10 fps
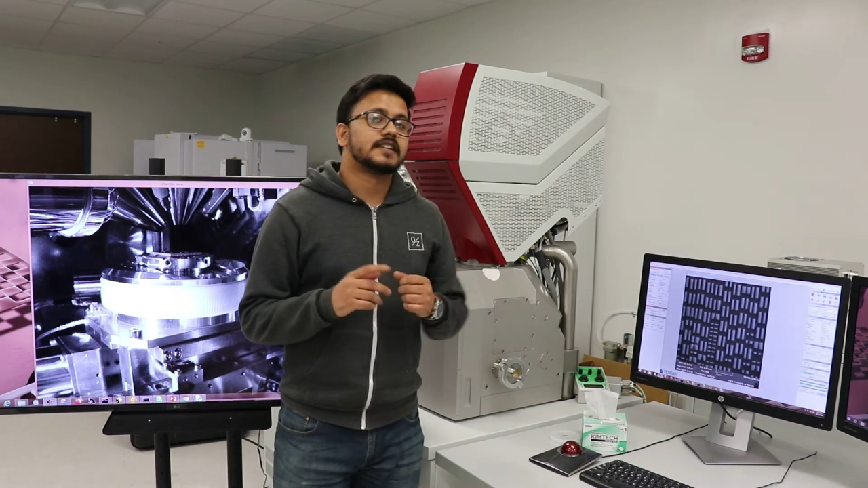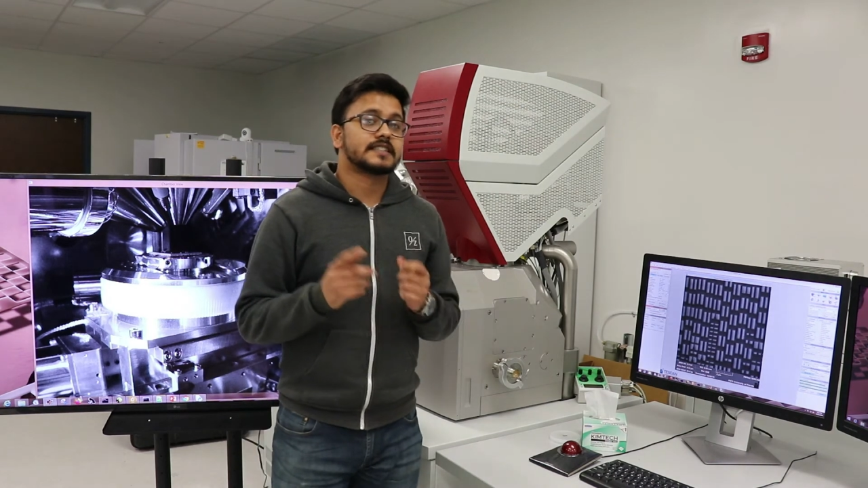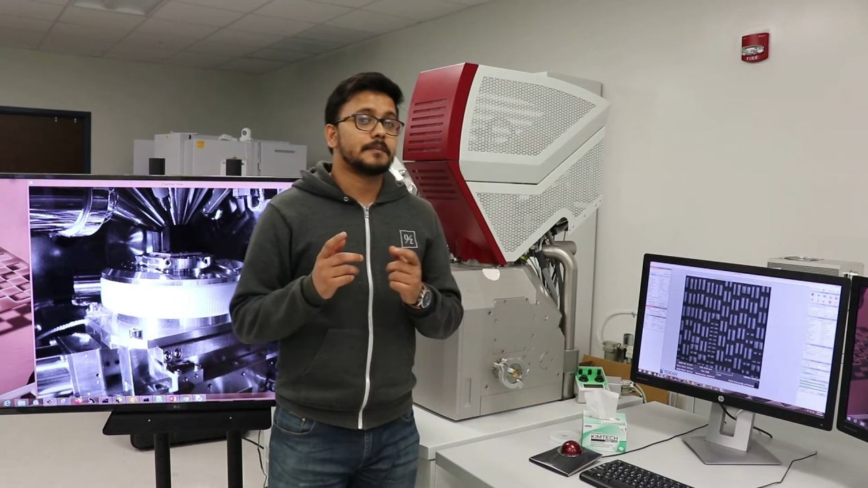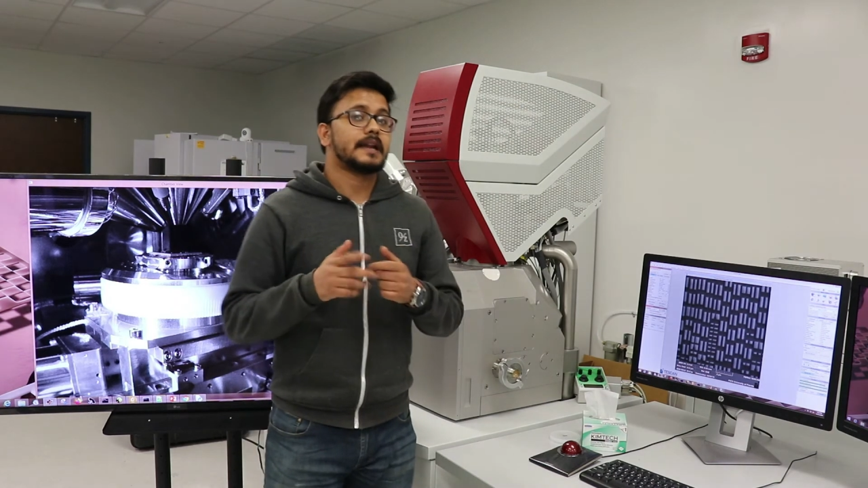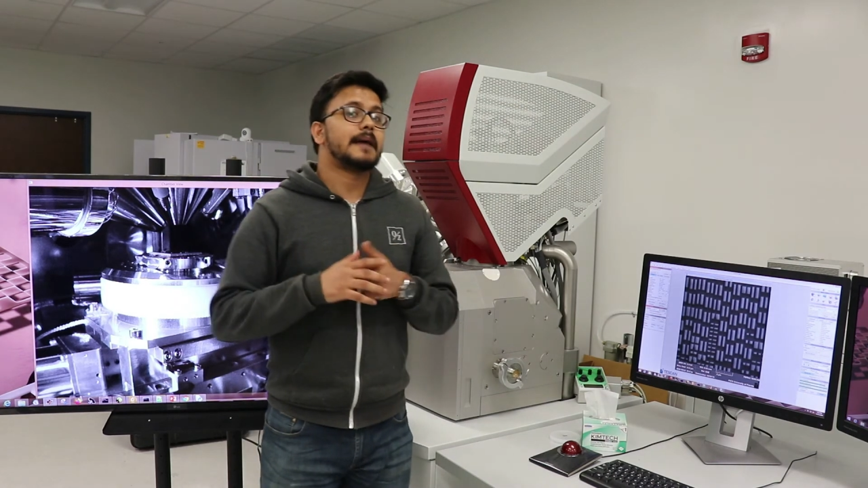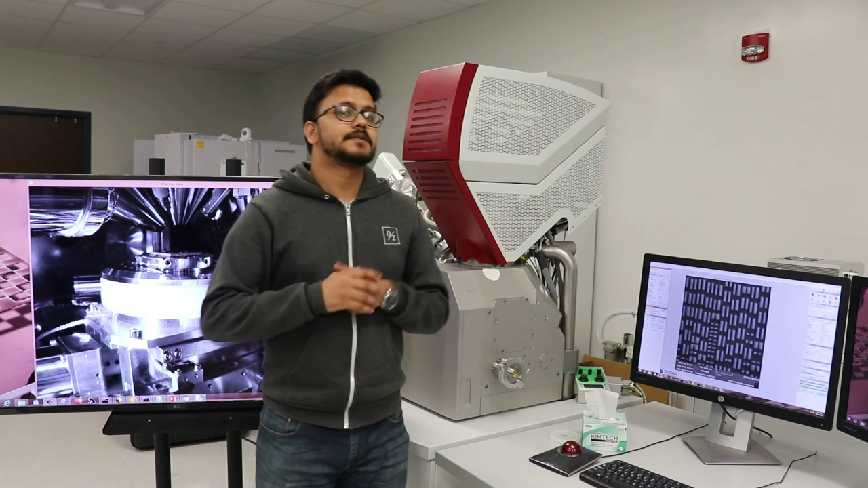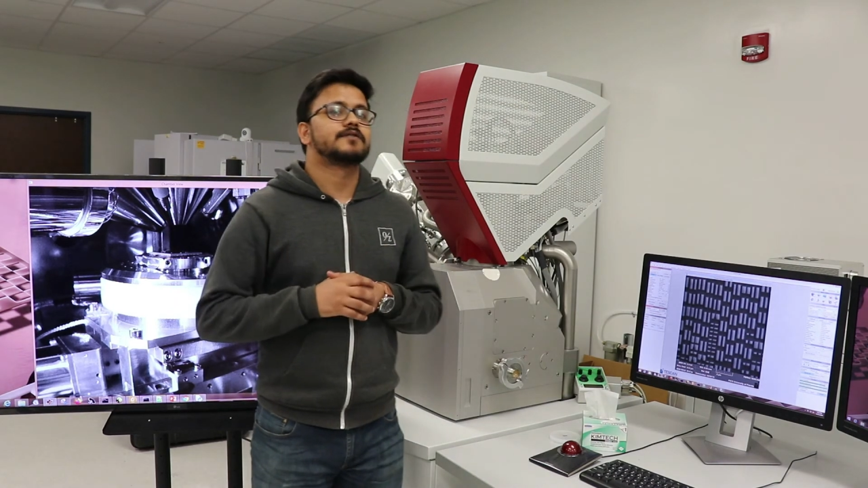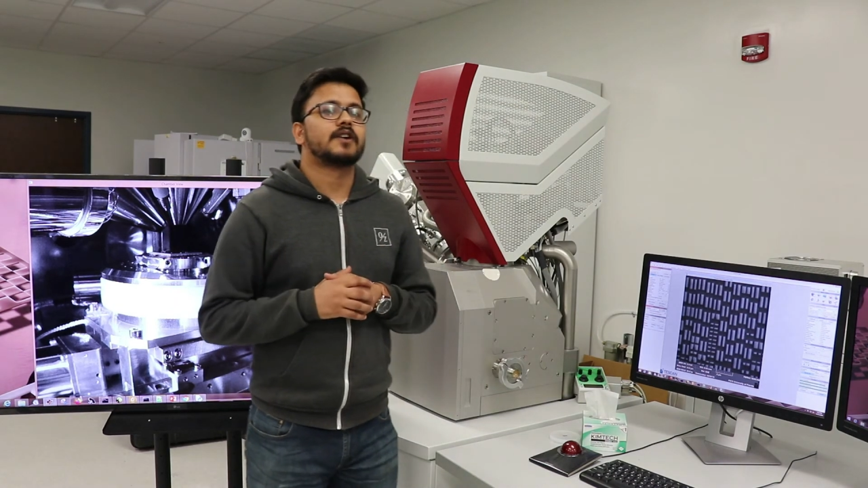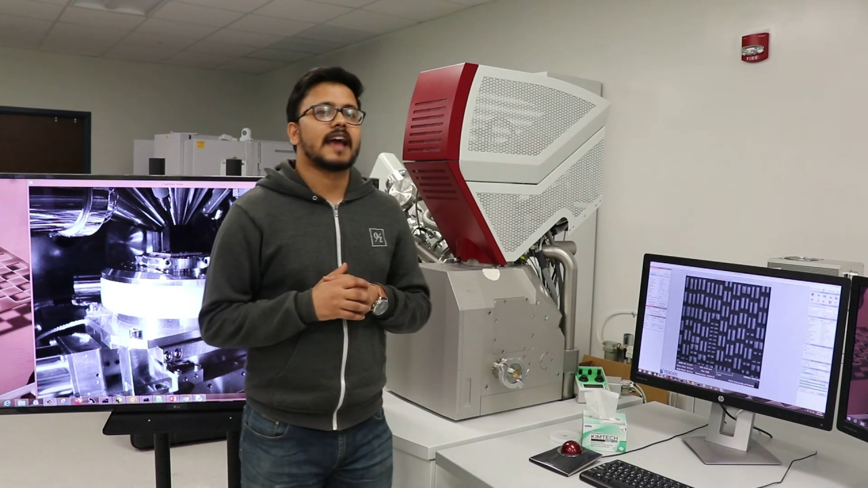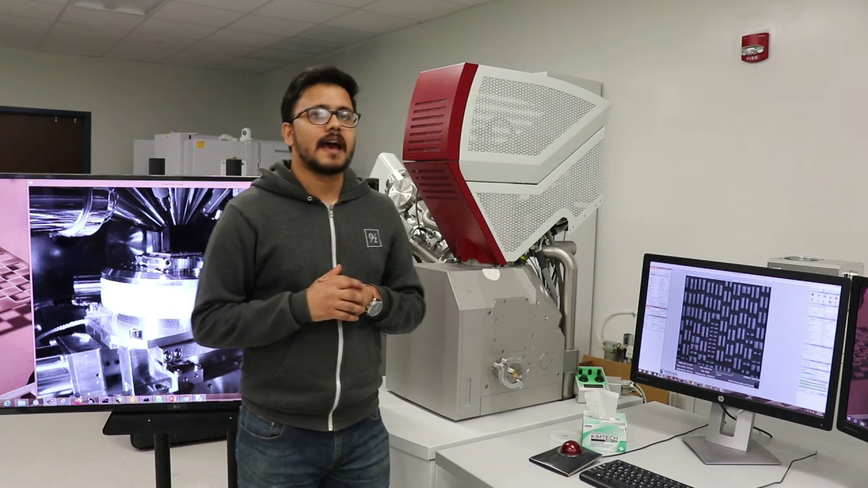sometimes
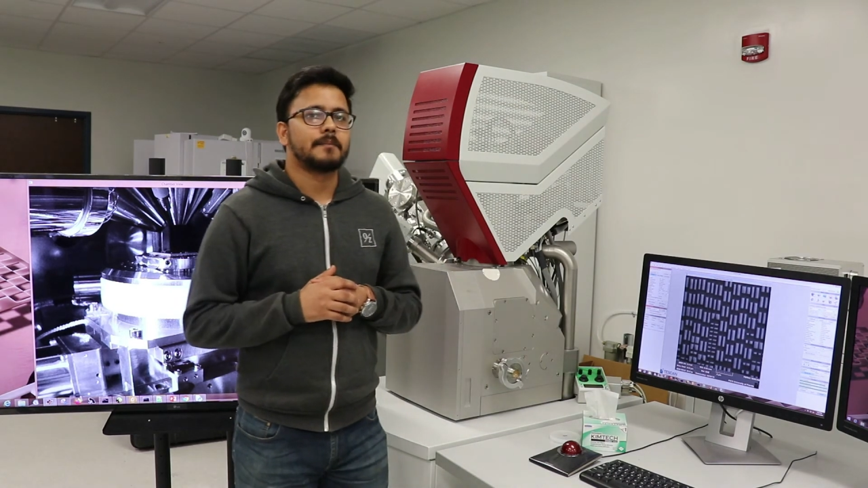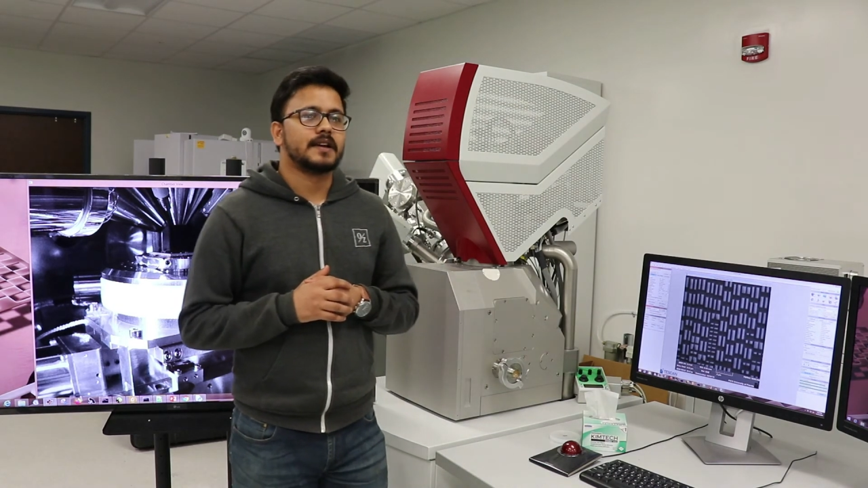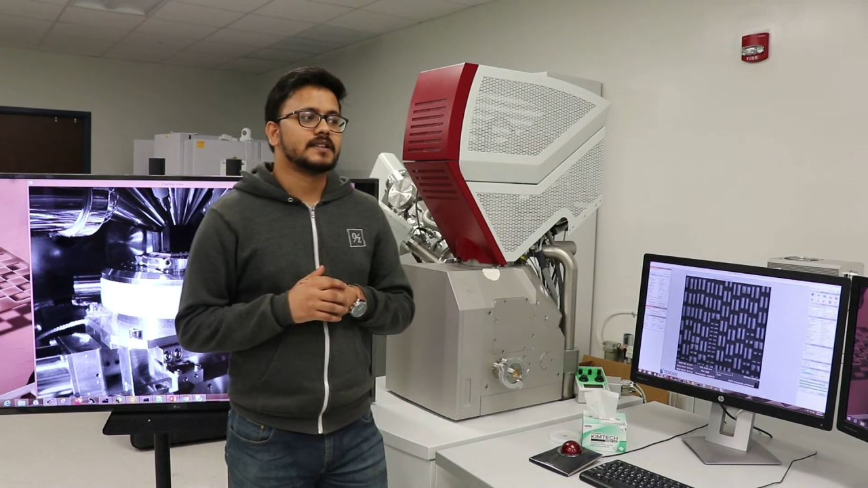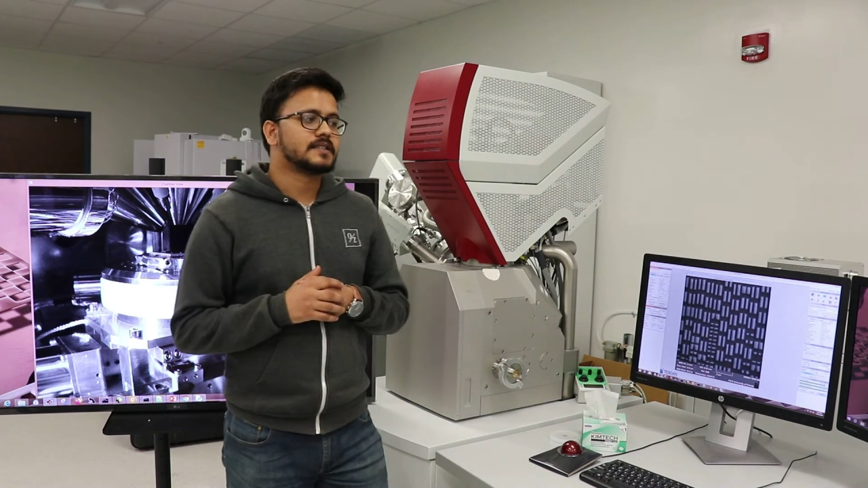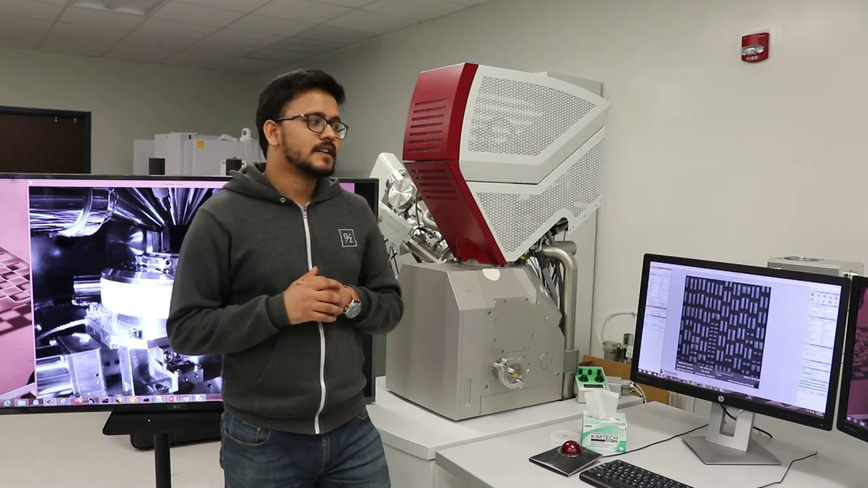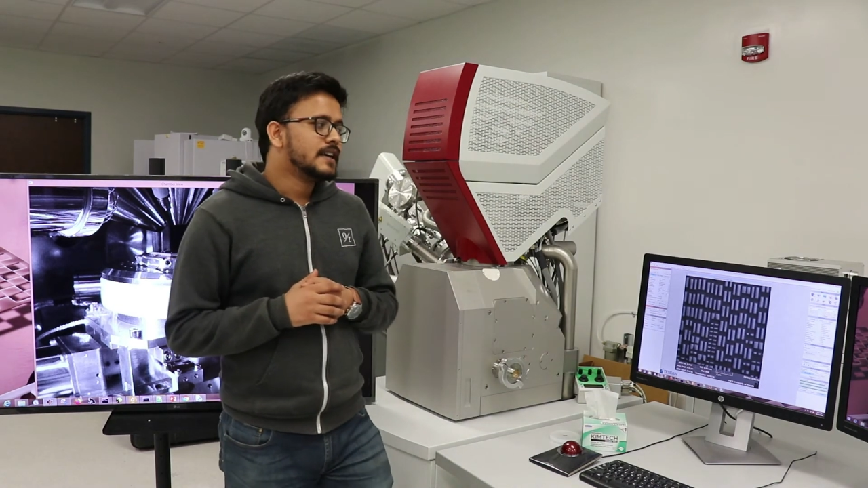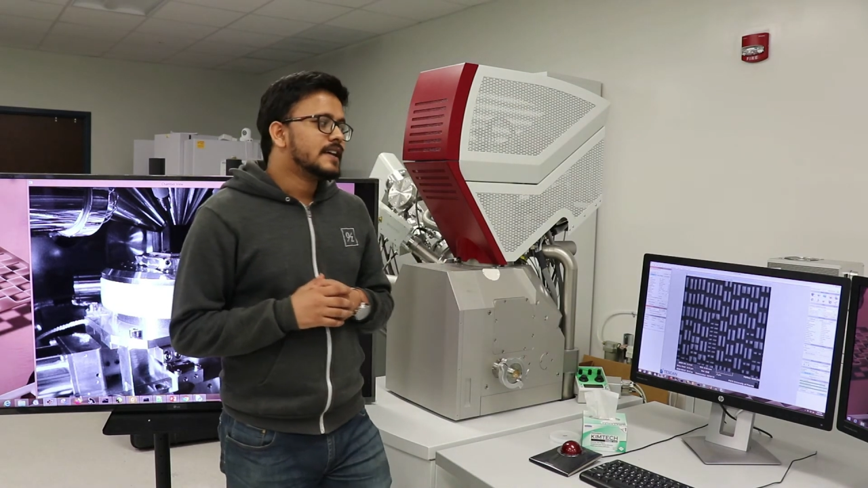what happens,